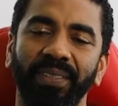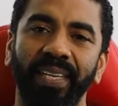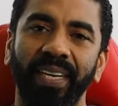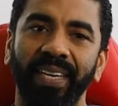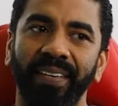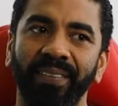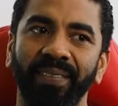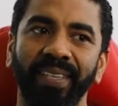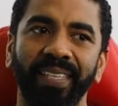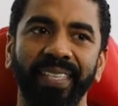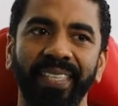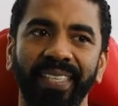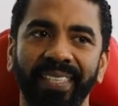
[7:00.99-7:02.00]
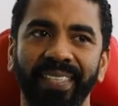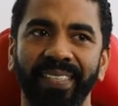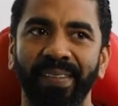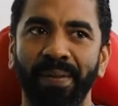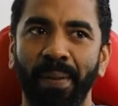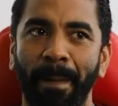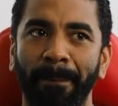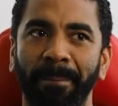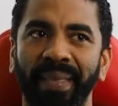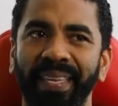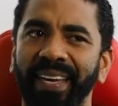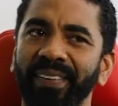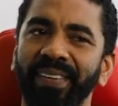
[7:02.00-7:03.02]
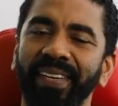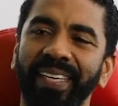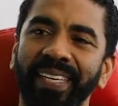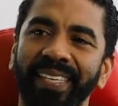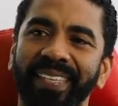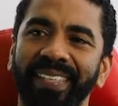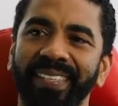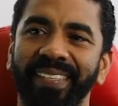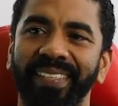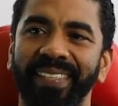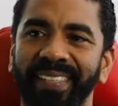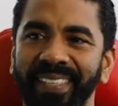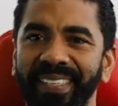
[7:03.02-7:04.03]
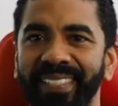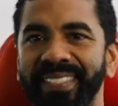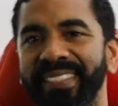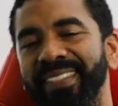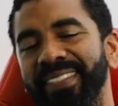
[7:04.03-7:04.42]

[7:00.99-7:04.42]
can't really calculate, I guess.